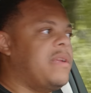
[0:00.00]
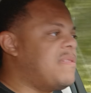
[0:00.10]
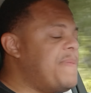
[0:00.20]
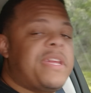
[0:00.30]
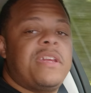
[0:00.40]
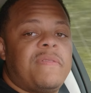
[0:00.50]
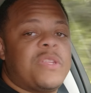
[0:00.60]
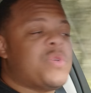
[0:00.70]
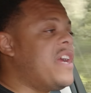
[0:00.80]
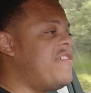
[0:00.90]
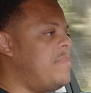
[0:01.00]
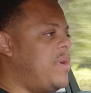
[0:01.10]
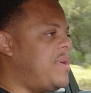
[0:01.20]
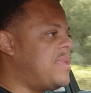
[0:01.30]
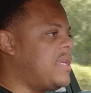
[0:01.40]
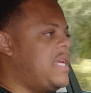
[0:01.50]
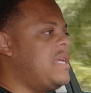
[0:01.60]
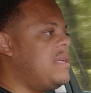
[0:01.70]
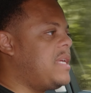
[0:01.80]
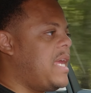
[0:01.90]
Now speaking of the drive modes, the
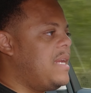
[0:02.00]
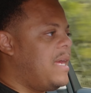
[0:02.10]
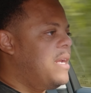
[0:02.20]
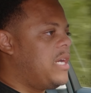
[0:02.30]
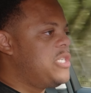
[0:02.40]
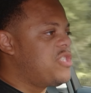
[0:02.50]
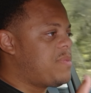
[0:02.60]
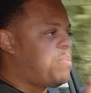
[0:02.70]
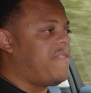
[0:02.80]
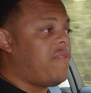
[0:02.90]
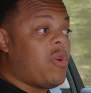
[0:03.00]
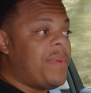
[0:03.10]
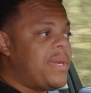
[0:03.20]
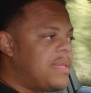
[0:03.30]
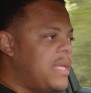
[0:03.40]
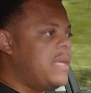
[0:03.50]
Kia K900's performance